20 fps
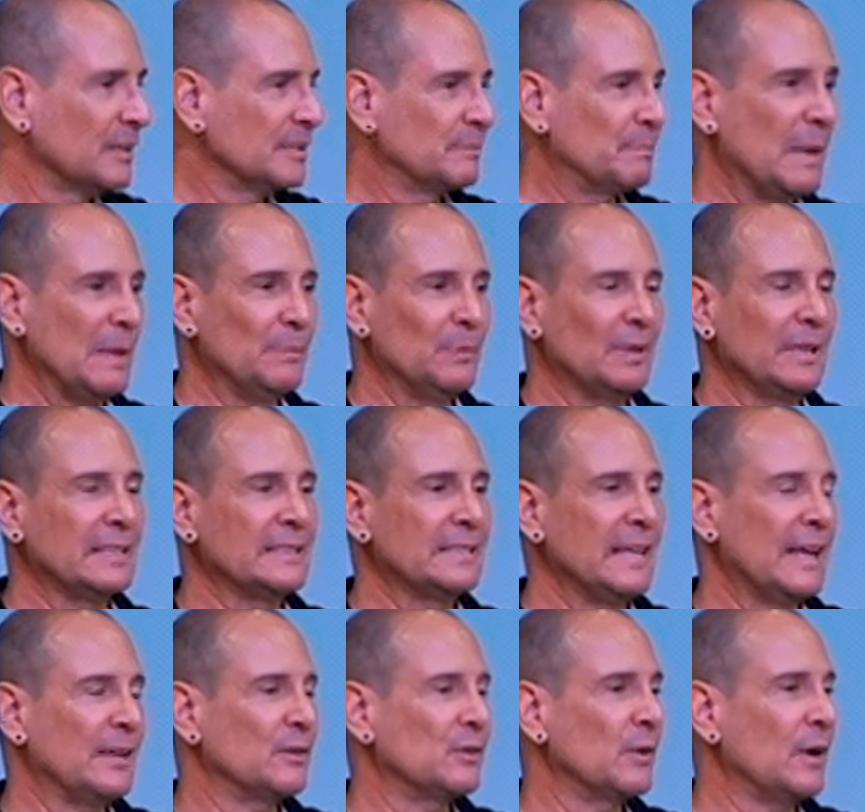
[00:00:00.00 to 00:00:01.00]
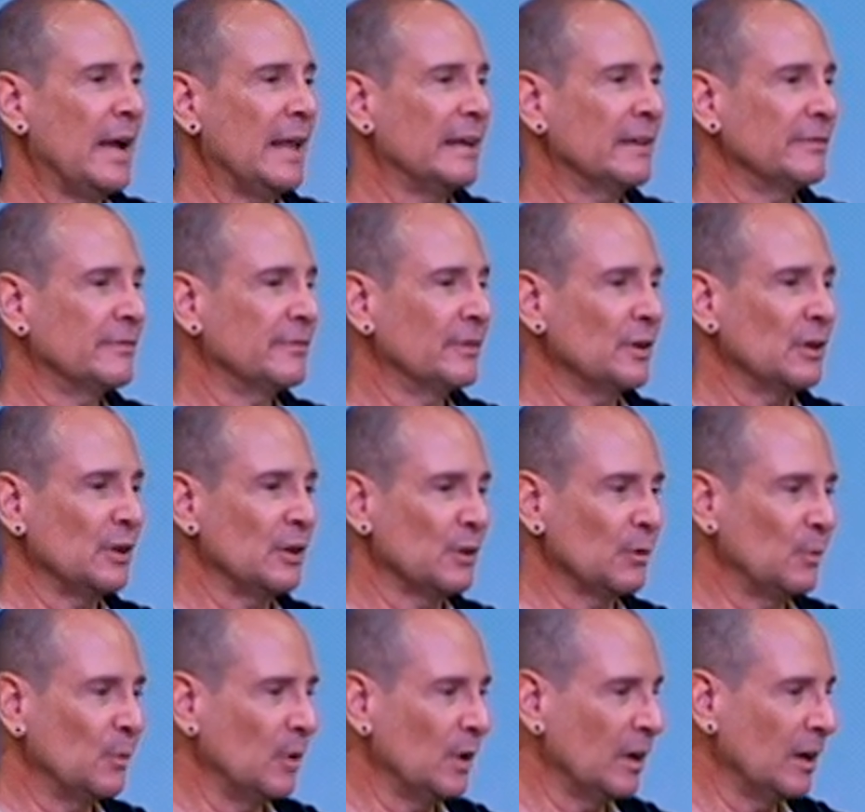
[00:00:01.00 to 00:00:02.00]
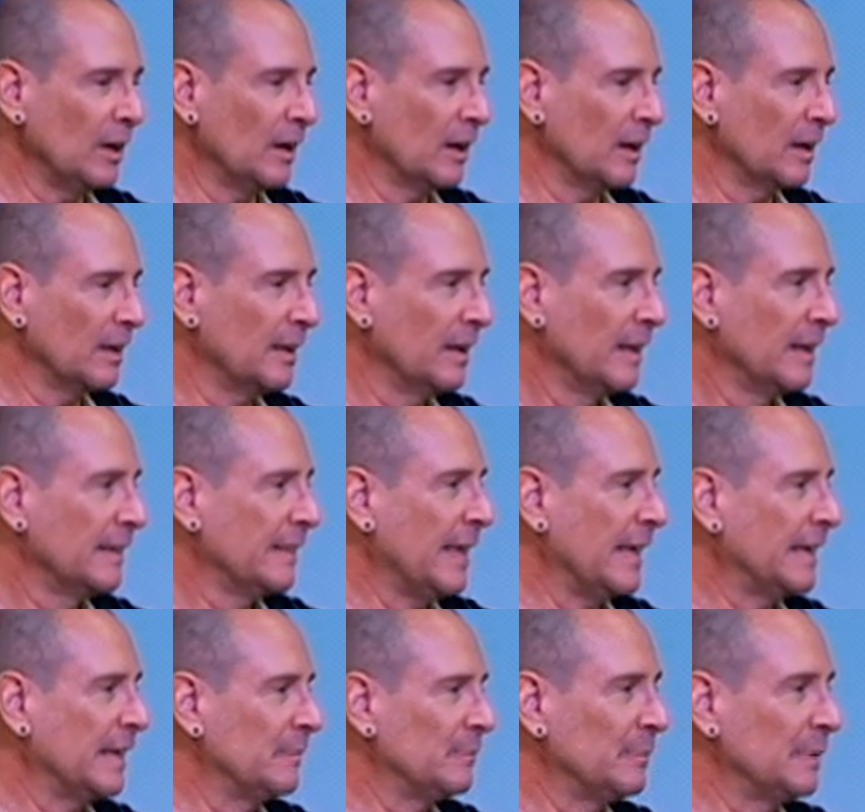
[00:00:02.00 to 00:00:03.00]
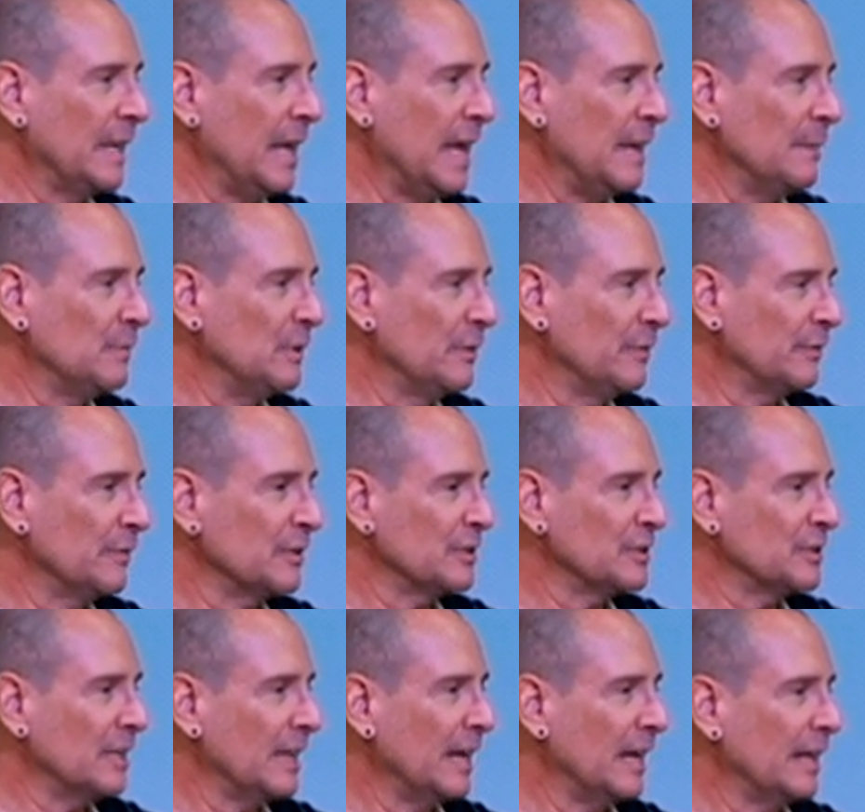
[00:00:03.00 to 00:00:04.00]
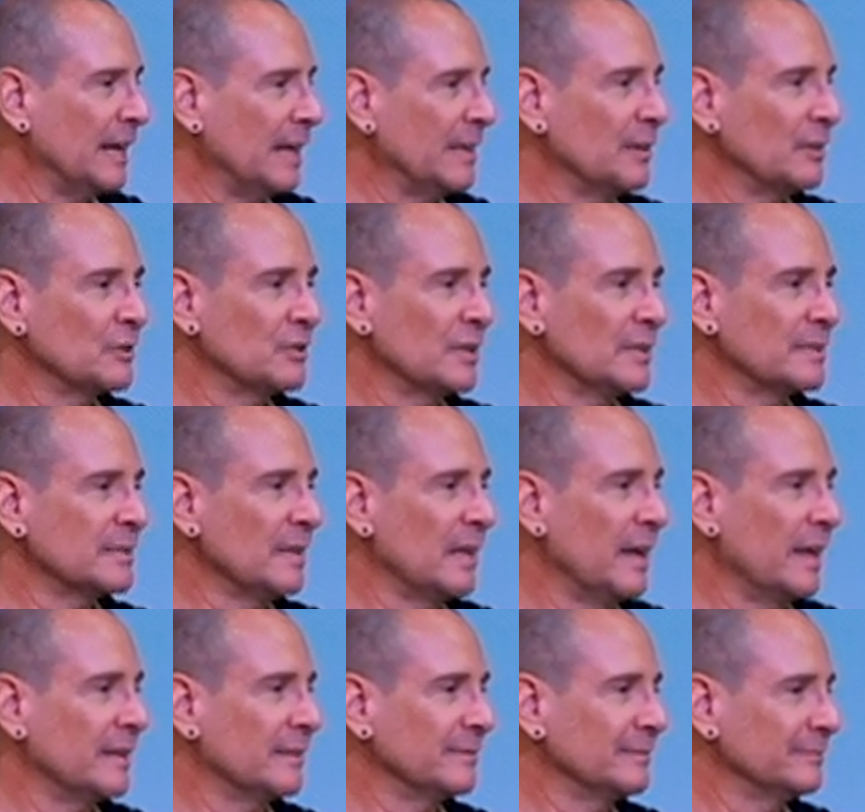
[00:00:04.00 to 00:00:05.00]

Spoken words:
People can take credit for your work. They can blame you for shit, and you're just like,